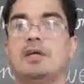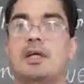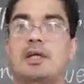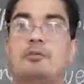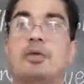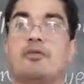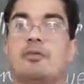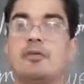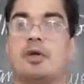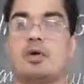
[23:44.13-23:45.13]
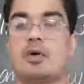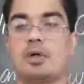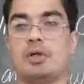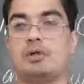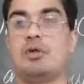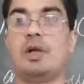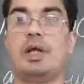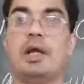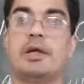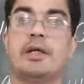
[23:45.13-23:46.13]
they are coming from the rock.
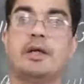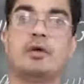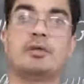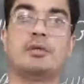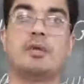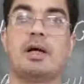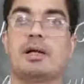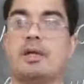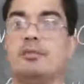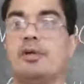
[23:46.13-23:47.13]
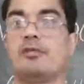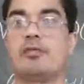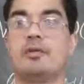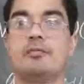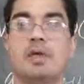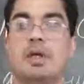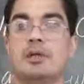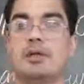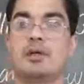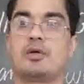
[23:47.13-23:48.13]
Only 100 of them are coming
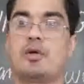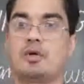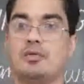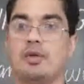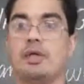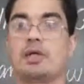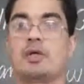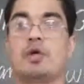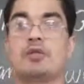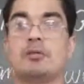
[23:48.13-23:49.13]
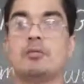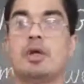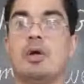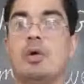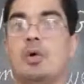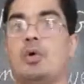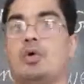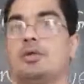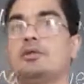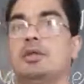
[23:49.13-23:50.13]
from the rock. We can call them
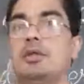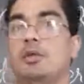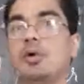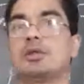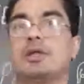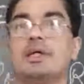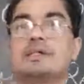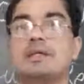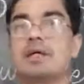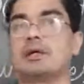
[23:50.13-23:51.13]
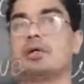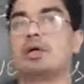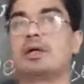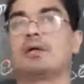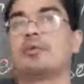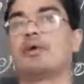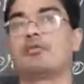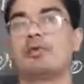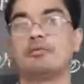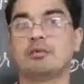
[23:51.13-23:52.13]
ore. All the rest are not
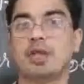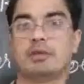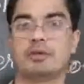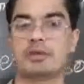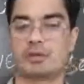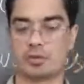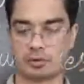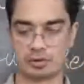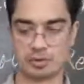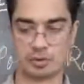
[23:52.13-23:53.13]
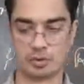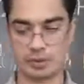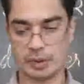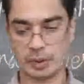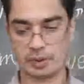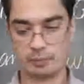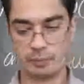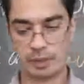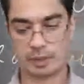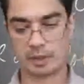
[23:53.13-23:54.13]
coming from the rock. So a
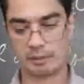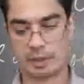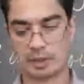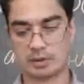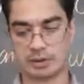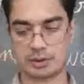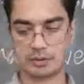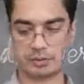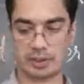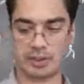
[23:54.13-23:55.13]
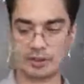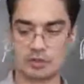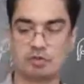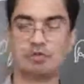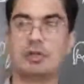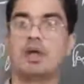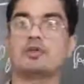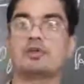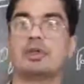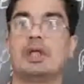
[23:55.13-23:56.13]
big amount, that is
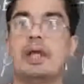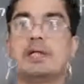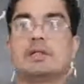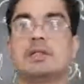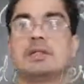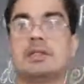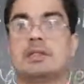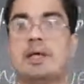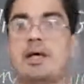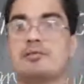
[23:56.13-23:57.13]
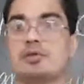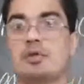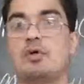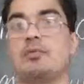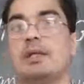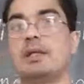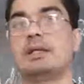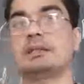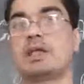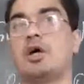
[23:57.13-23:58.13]
2,800 types of
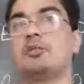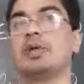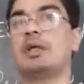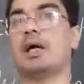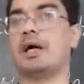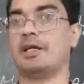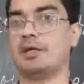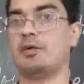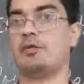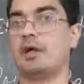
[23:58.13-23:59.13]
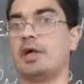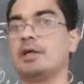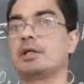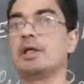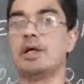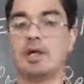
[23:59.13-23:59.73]
minerals have been identified.